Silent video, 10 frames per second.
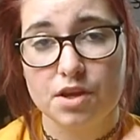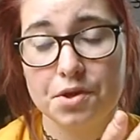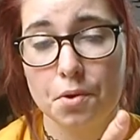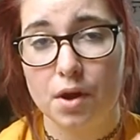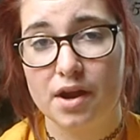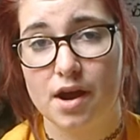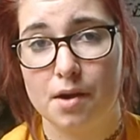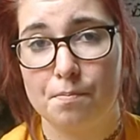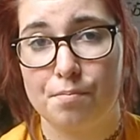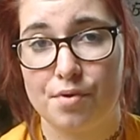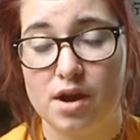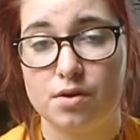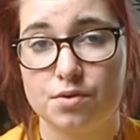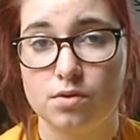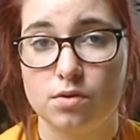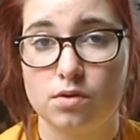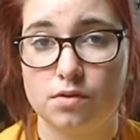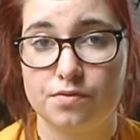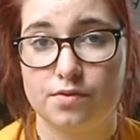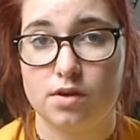way I'm proud of